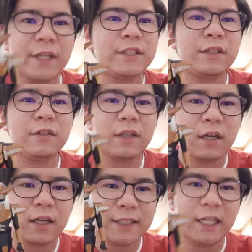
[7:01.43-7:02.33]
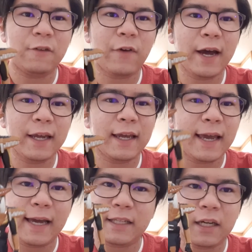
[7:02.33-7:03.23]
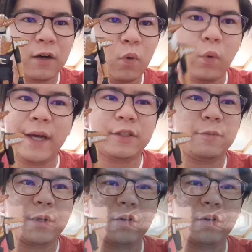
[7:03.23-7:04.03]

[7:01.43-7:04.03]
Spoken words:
suit, terrifying, and way super cool